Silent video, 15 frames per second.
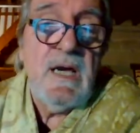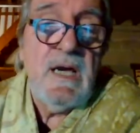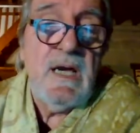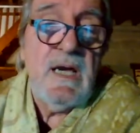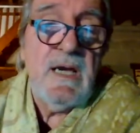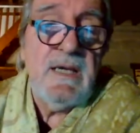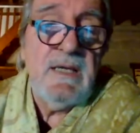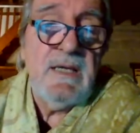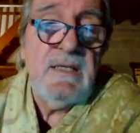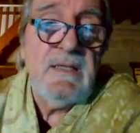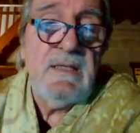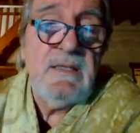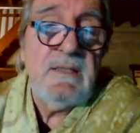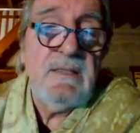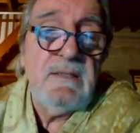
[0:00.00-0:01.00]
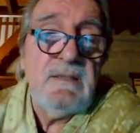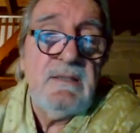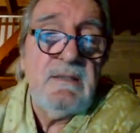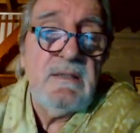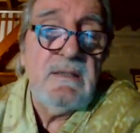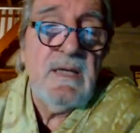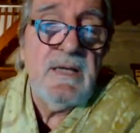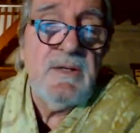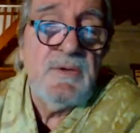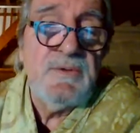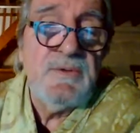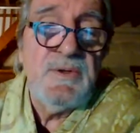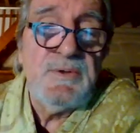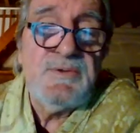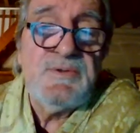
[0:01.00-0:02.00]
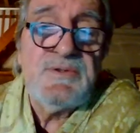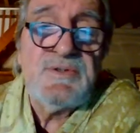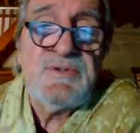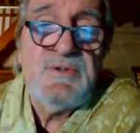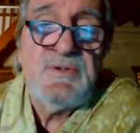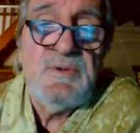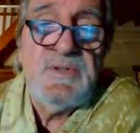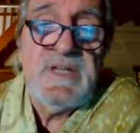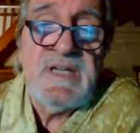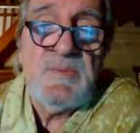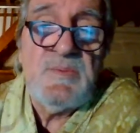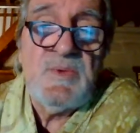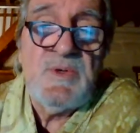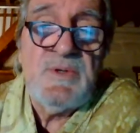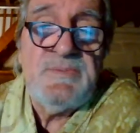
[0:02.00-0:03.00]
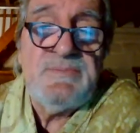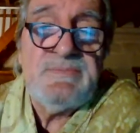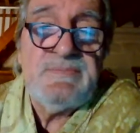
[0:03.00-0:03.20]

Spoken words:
I don't go to the school anymore.